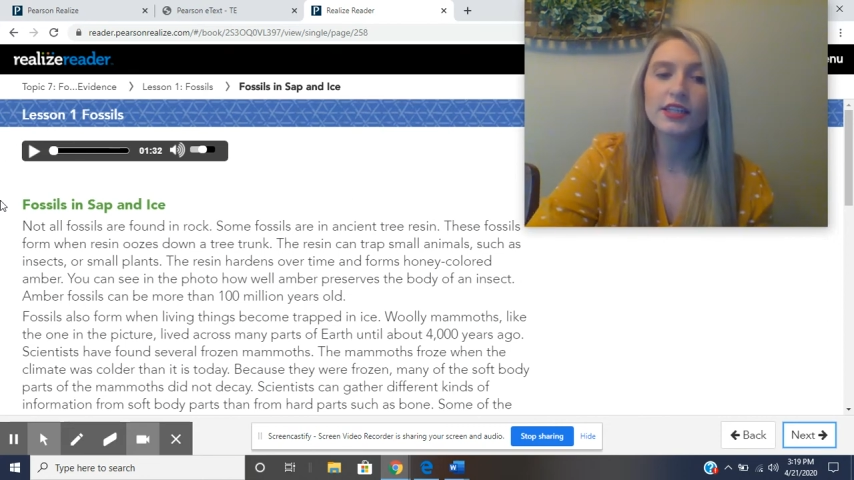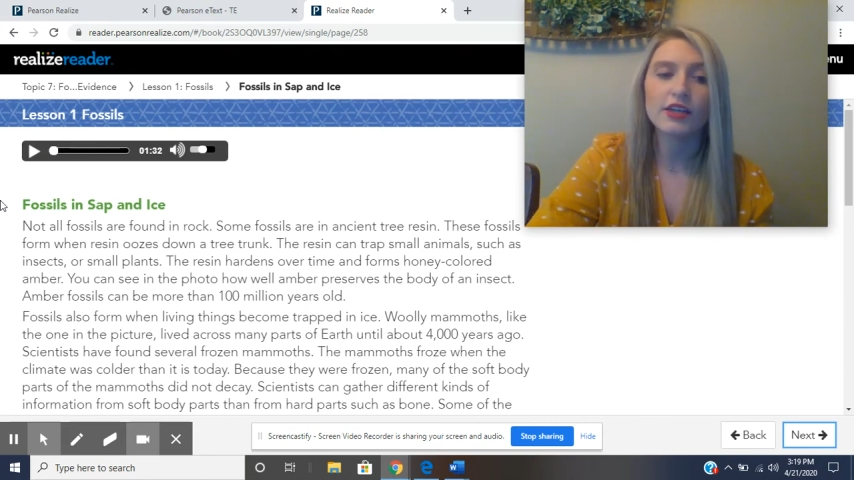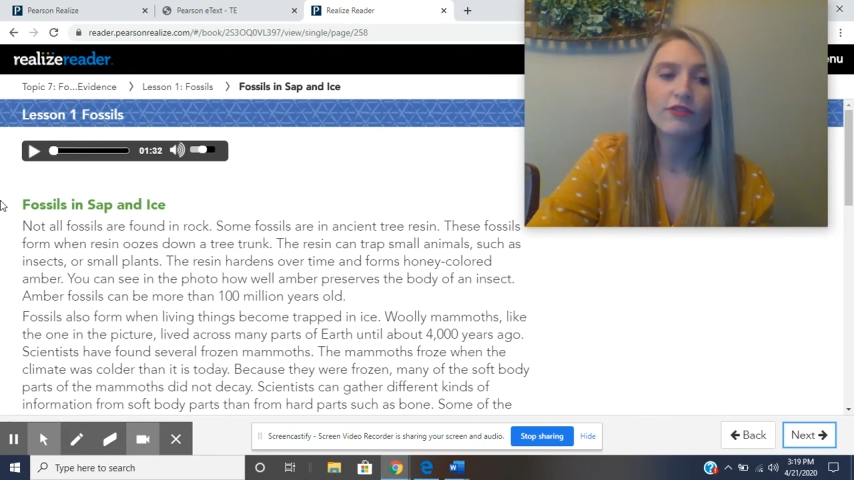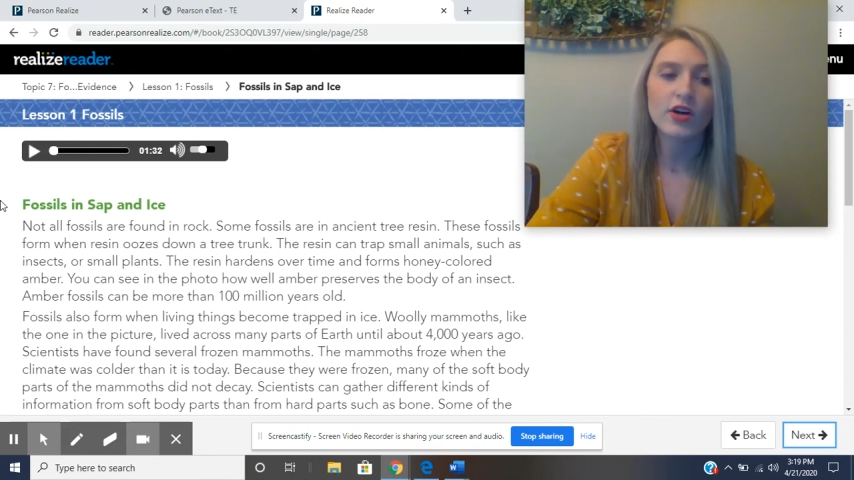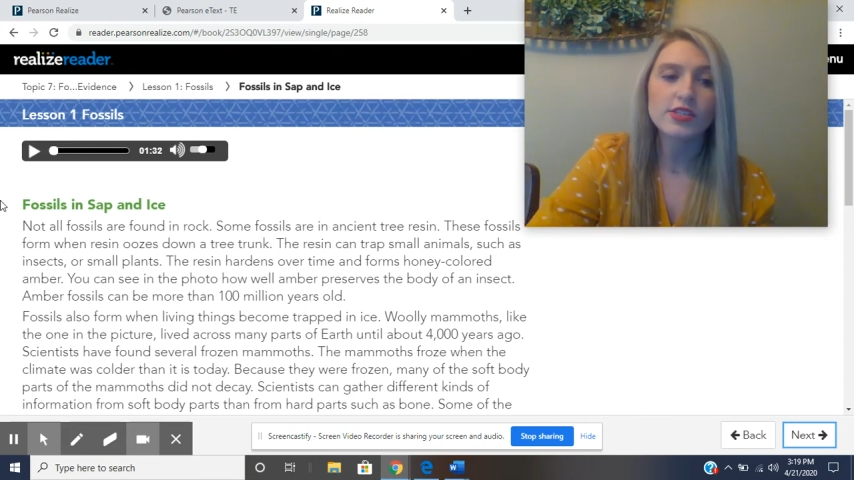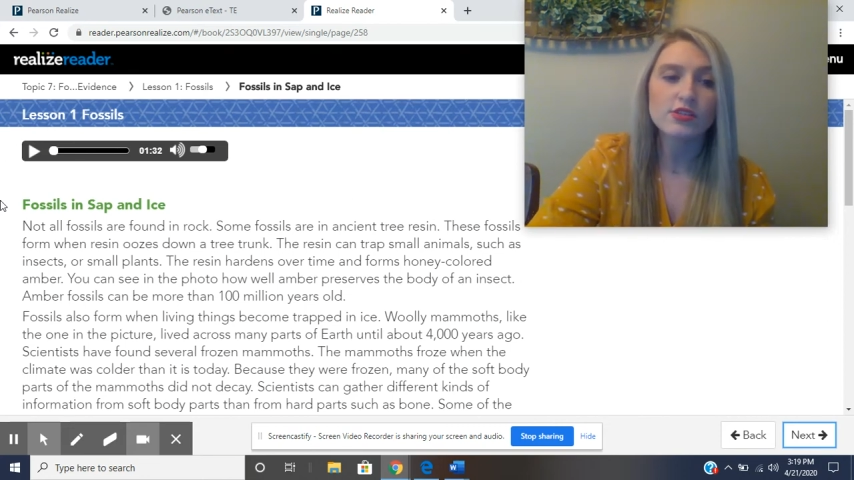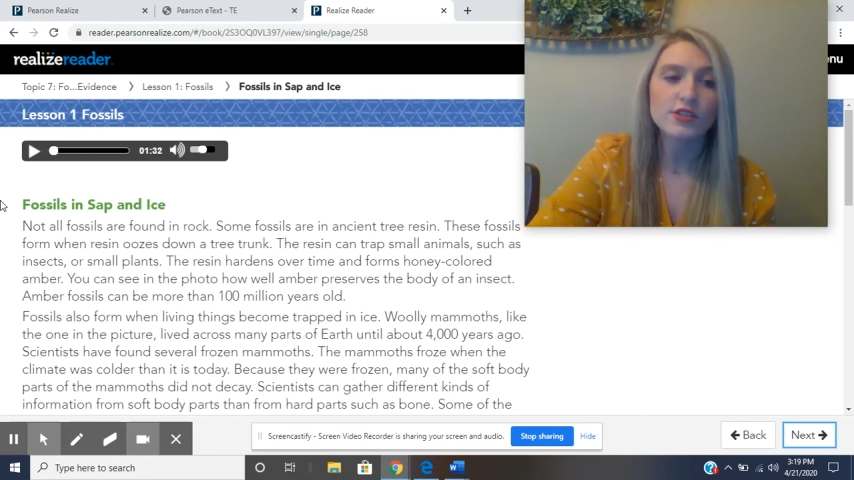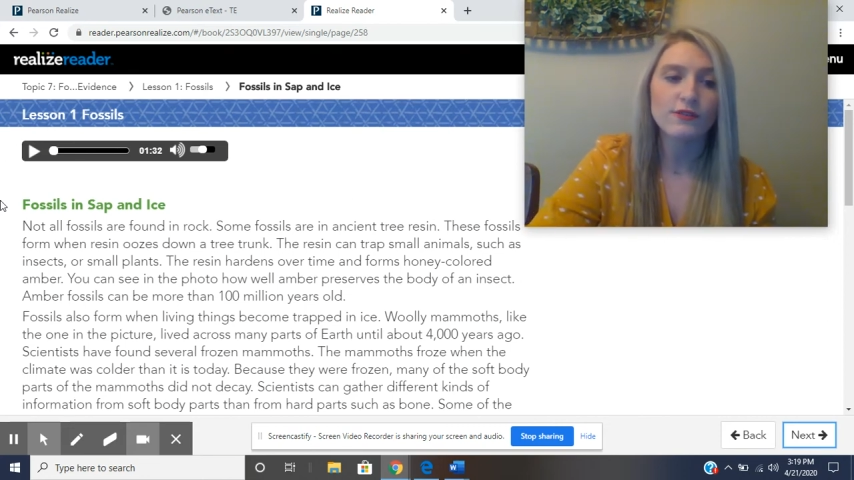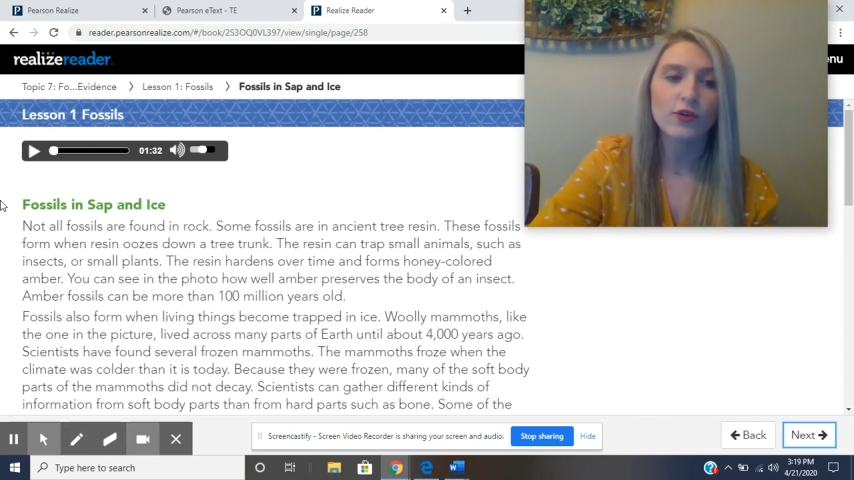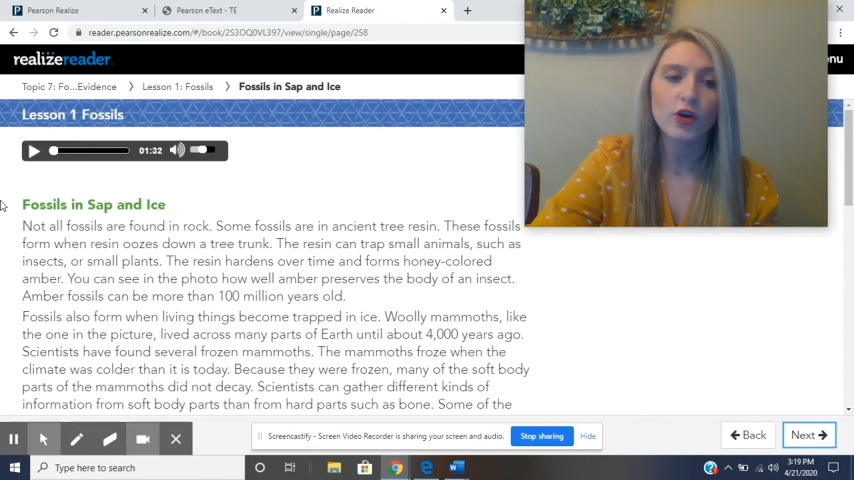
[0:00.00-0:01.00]
The
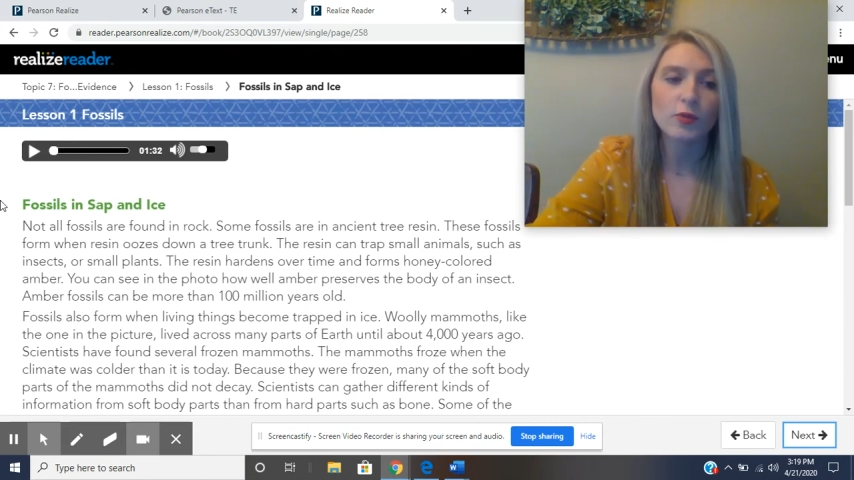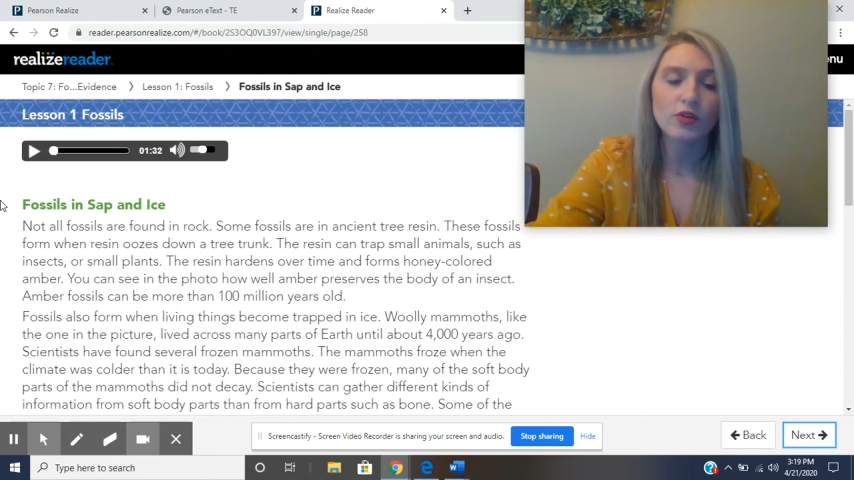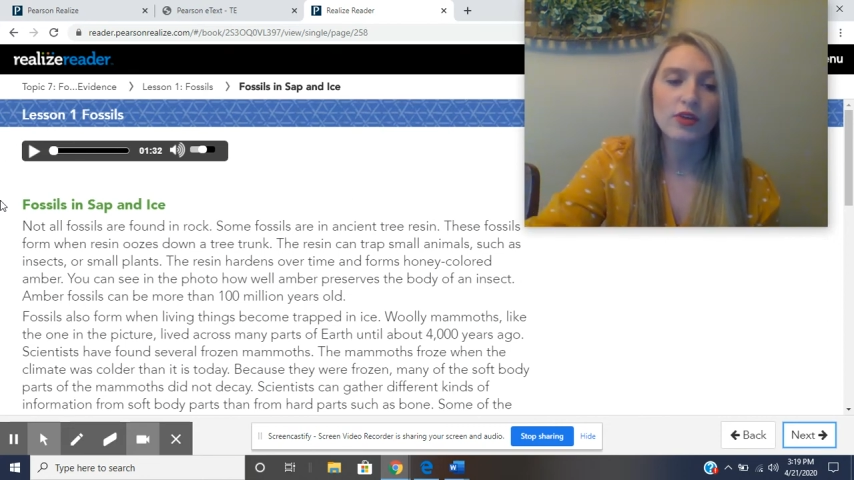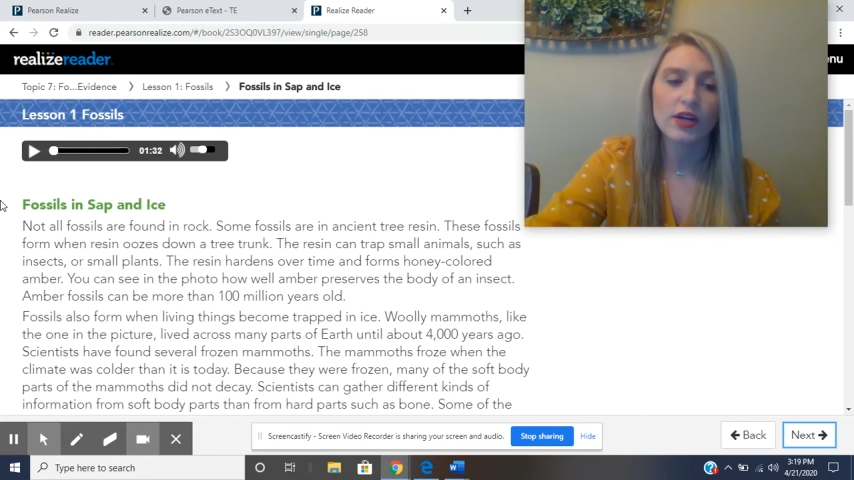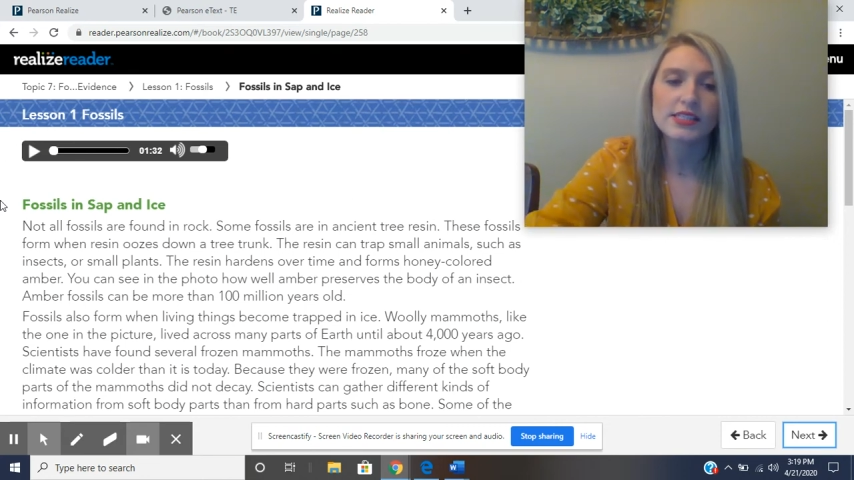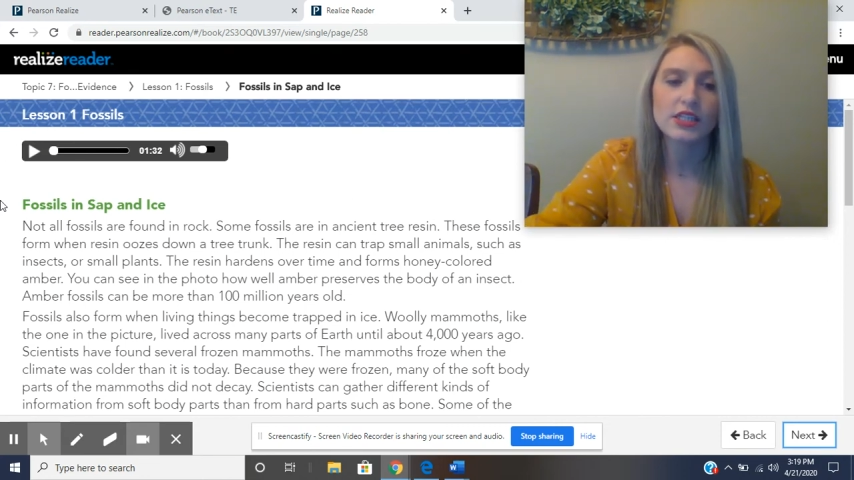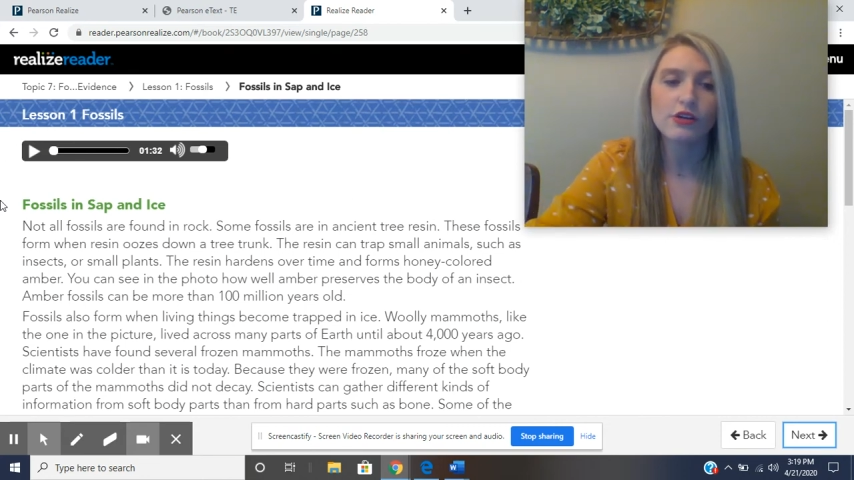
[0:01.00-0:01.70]
fossils form when resin